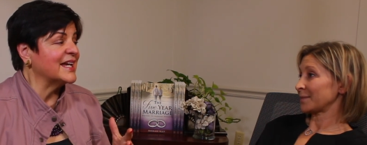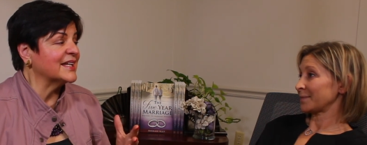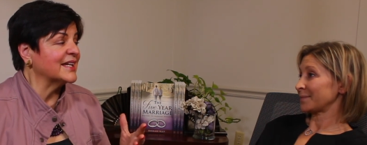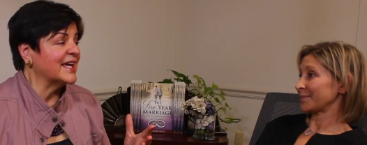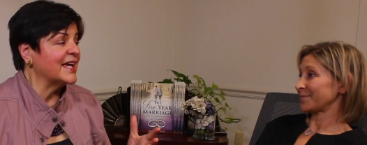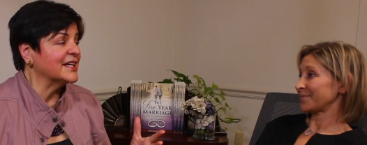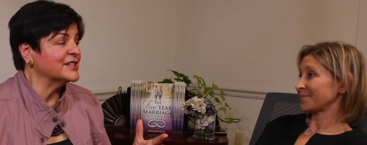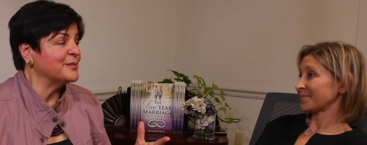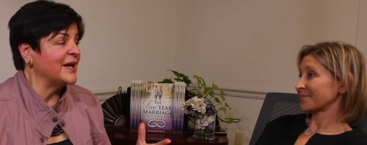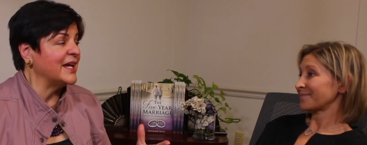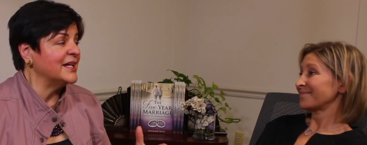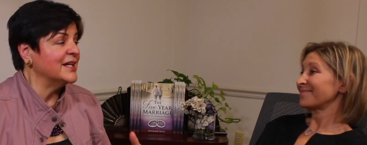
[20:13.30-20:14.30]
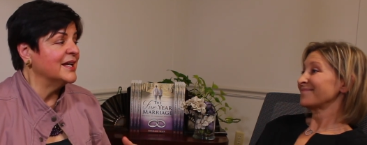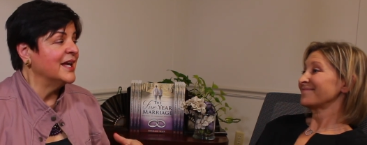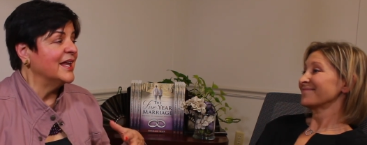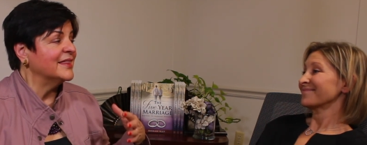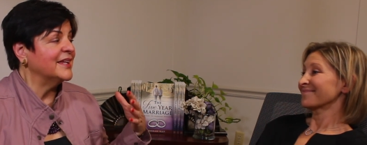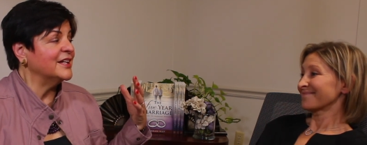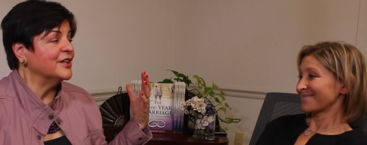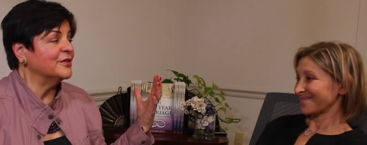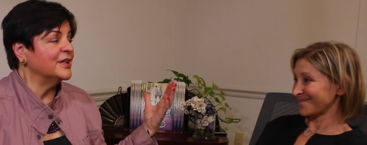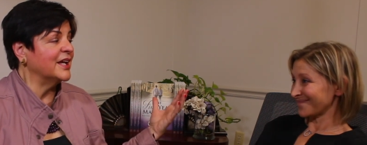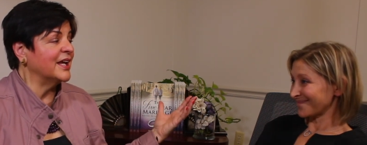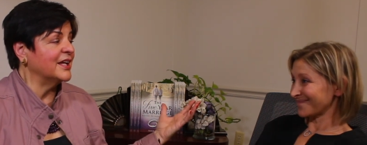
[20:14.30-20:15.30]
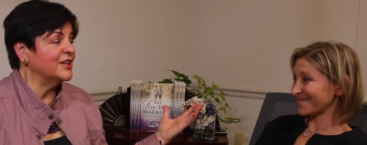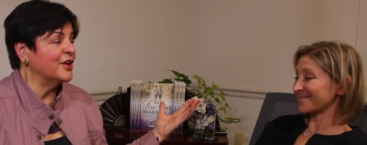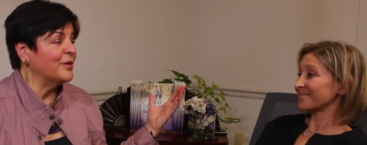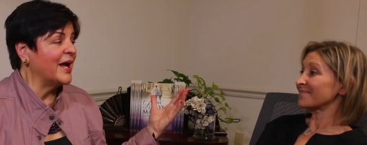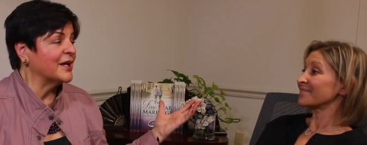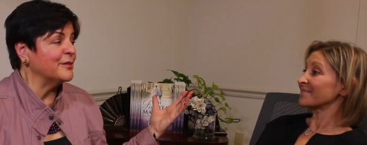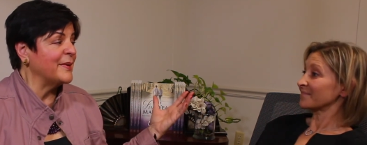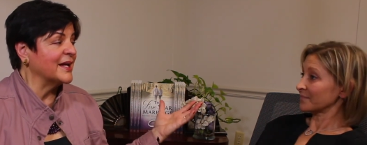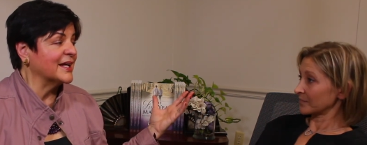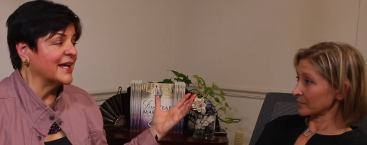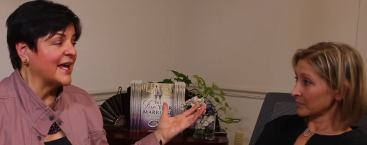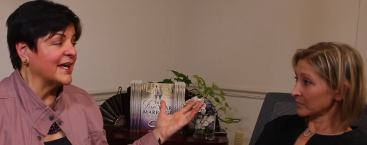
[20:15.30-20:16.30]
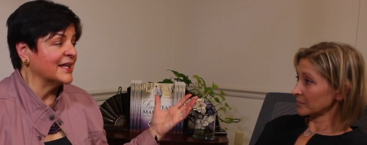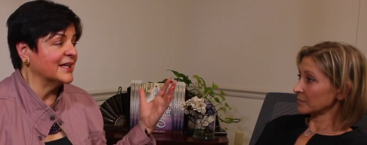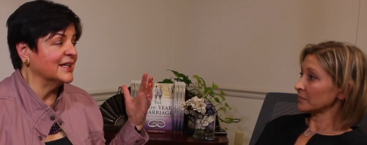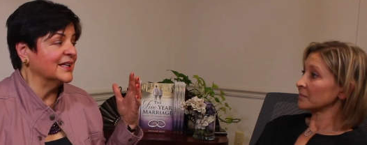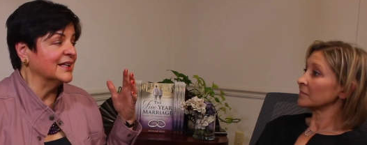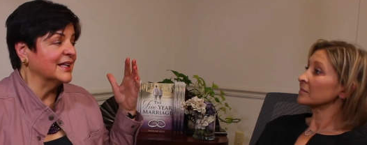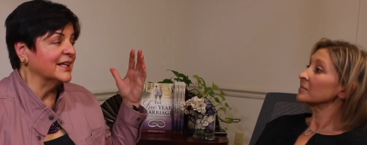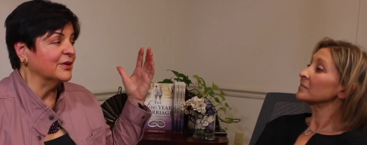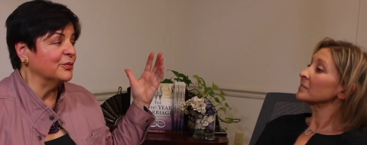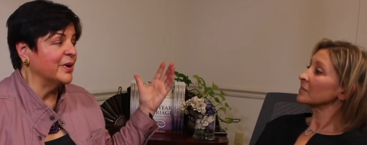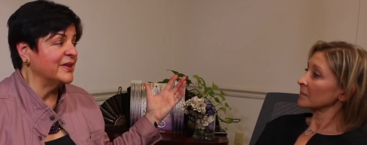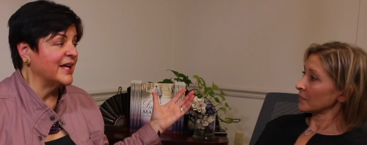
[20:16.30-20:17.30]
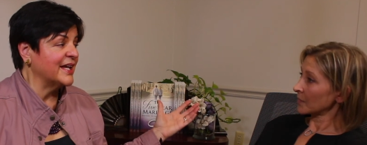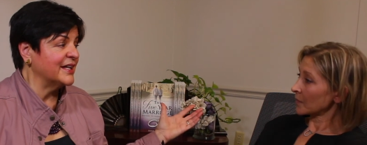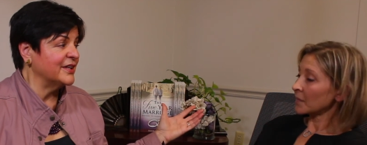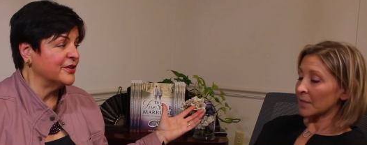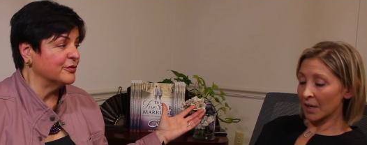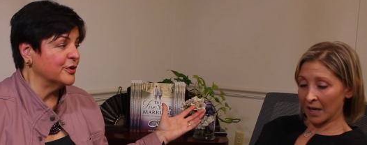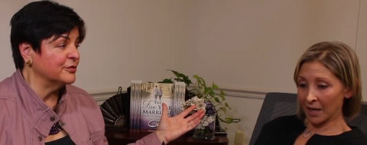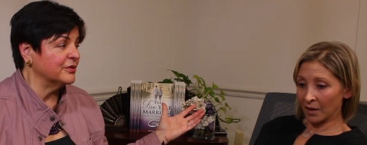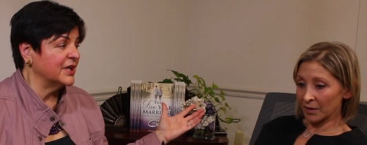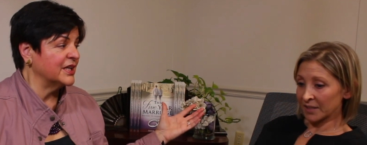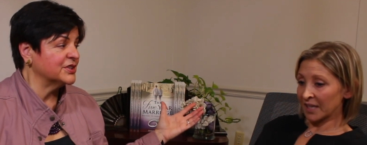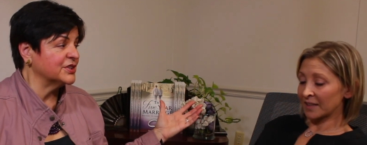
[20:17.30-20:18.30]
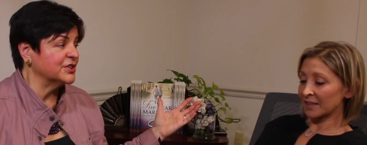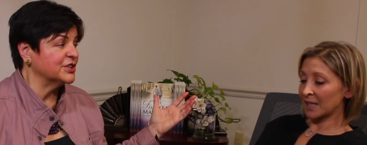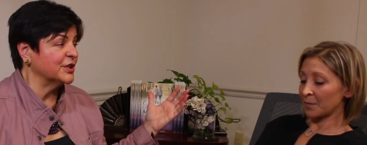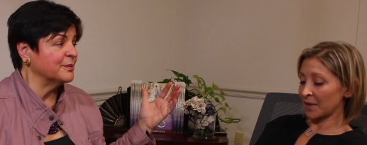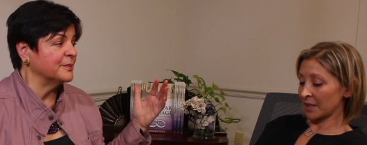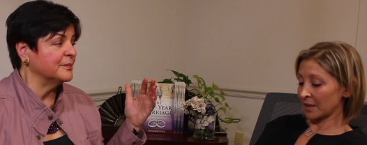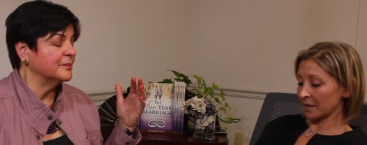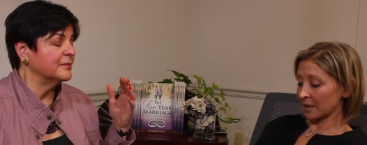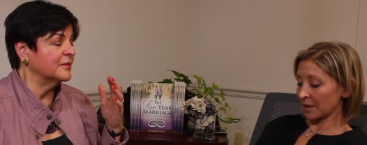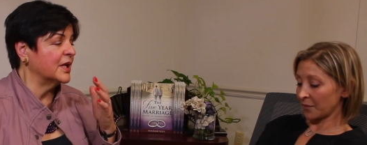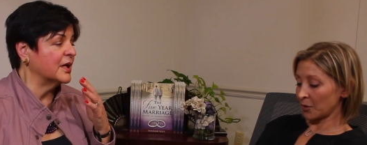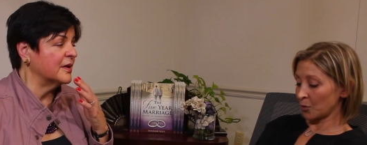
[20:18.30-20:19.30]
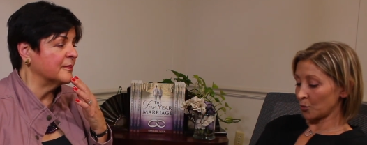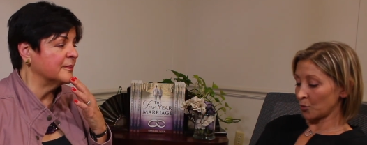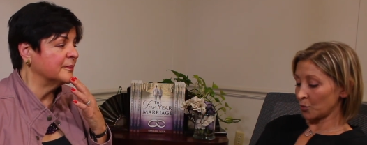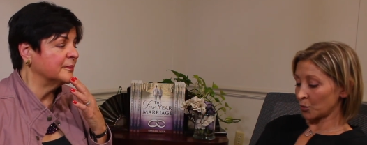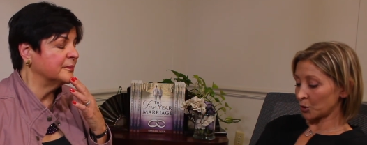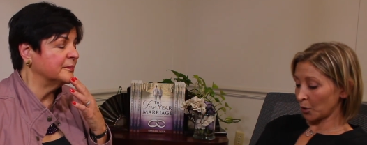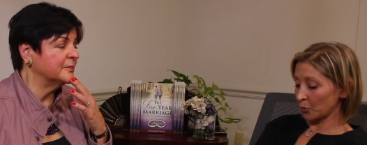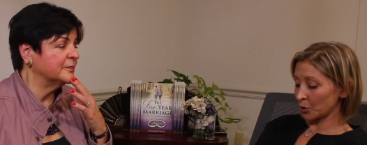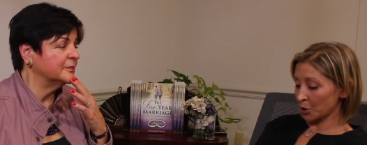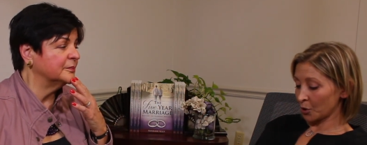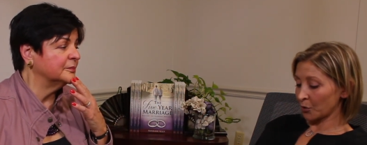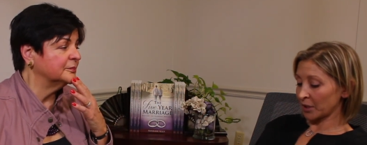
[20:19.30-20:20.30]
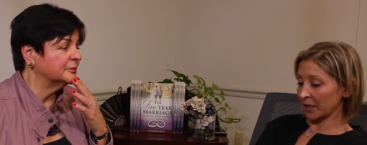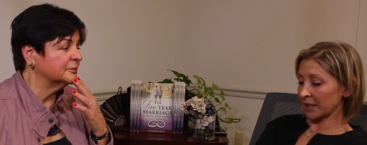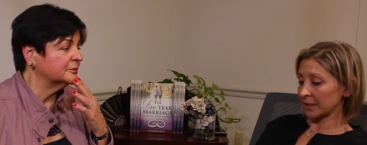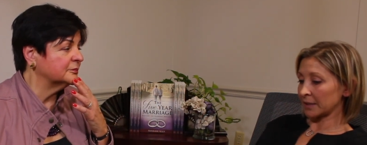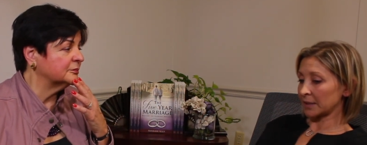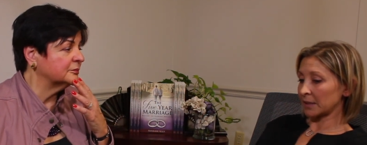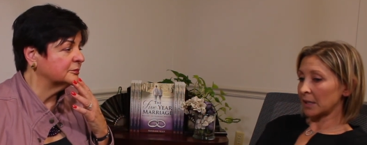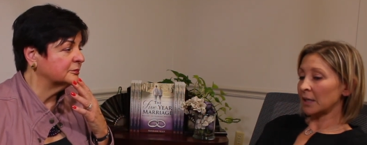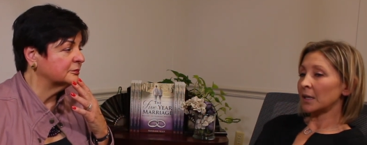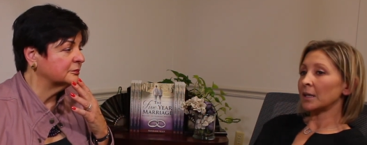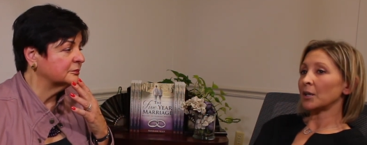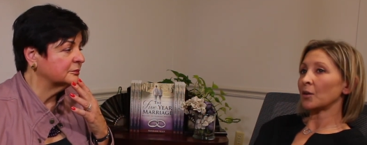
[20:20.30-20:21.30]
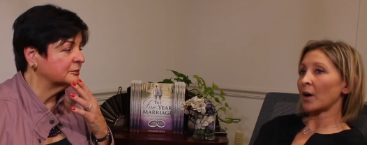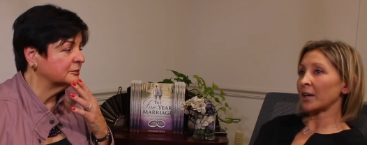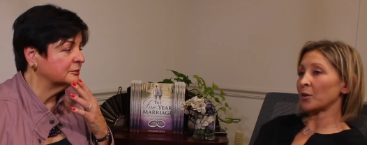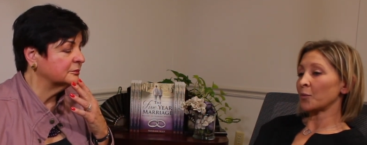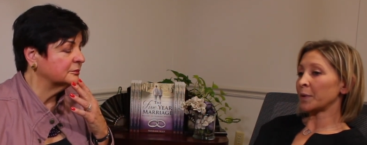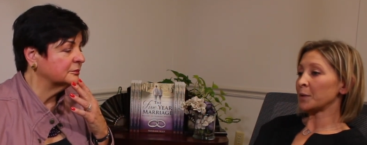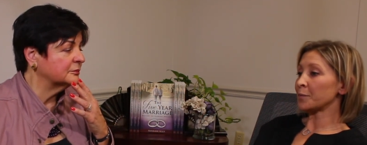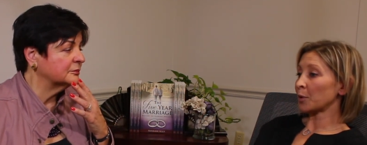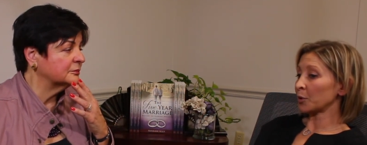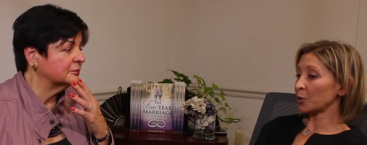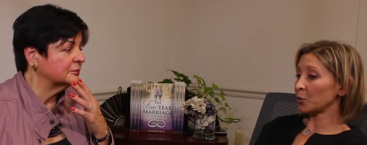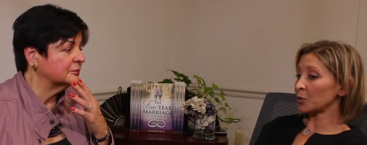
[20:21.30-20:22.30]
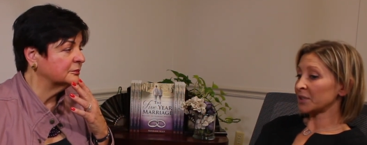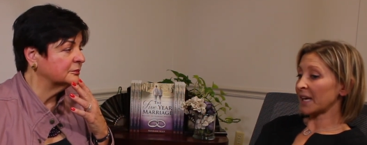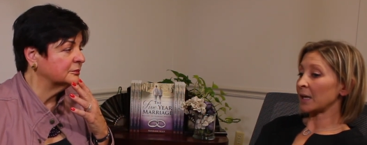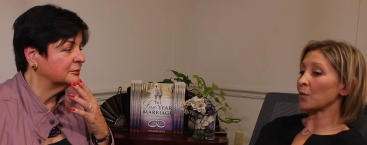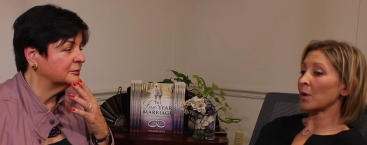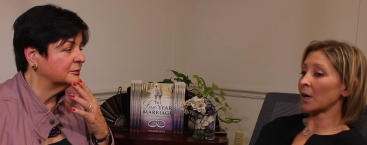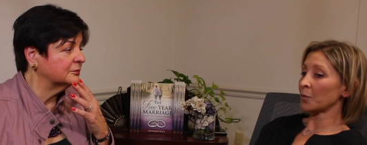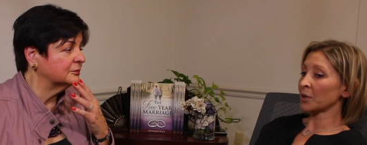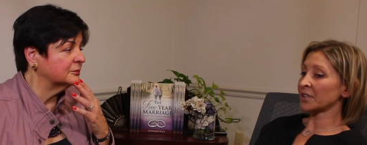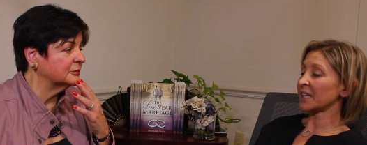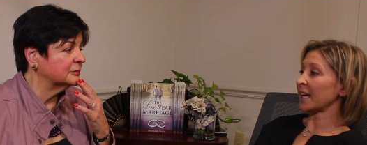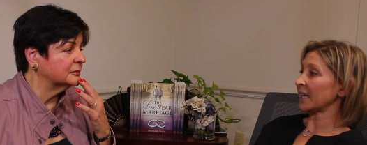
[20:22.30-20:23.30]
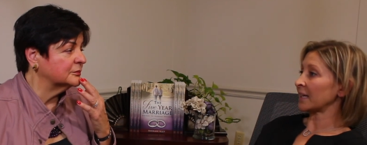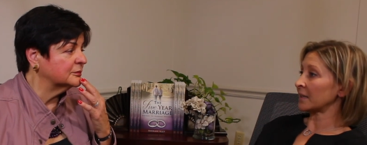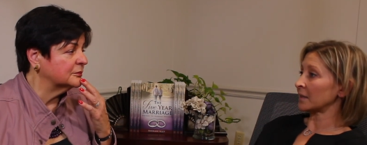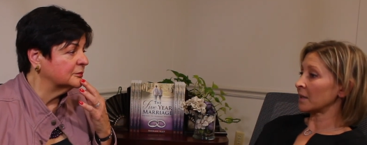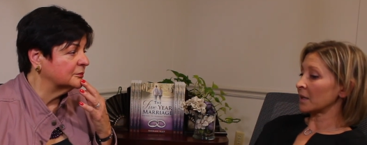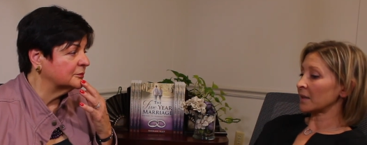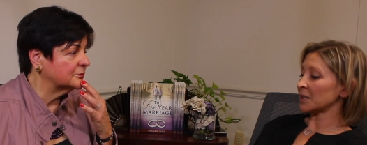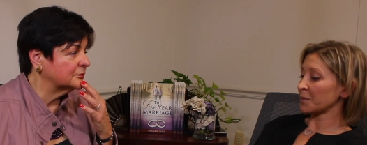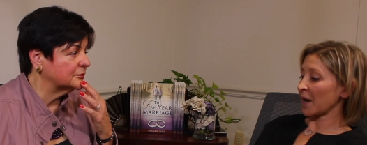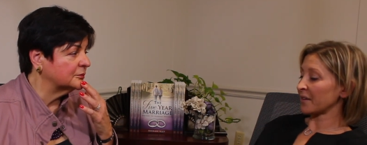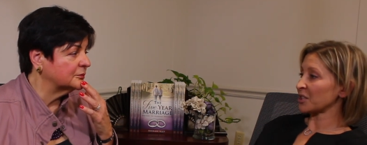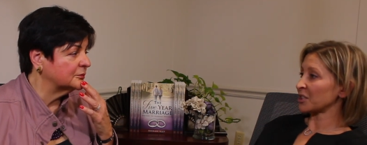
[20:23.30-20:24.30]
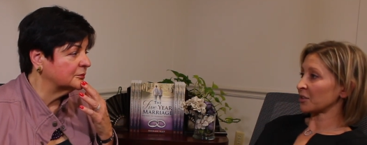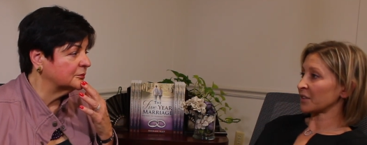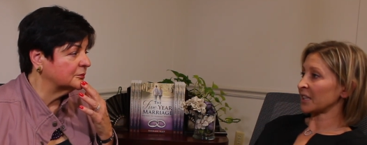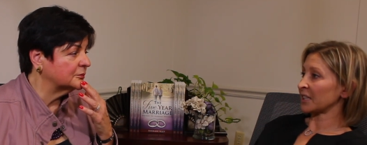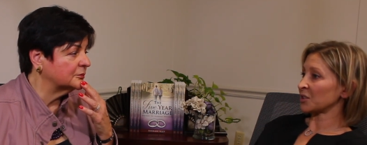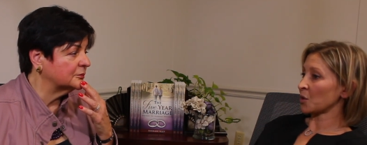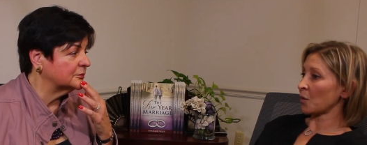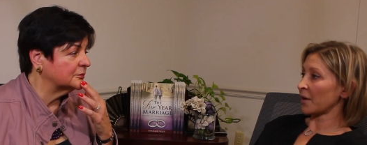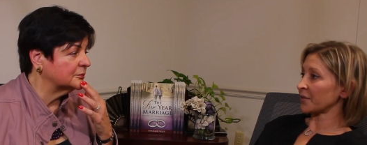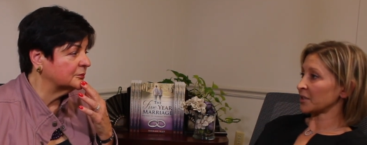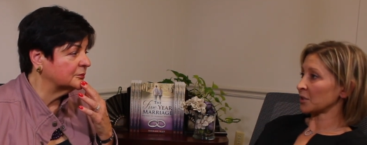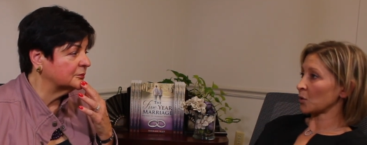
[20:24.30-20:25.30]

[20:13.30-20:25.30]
Speaker 1: how the cake is made, they don't know how to make a cake when they get in their own I always say the same thing. If yeah.
Speaker 2: you don't show kids, you know, I know people who say, well, we're staying in this marriage until the kids go off to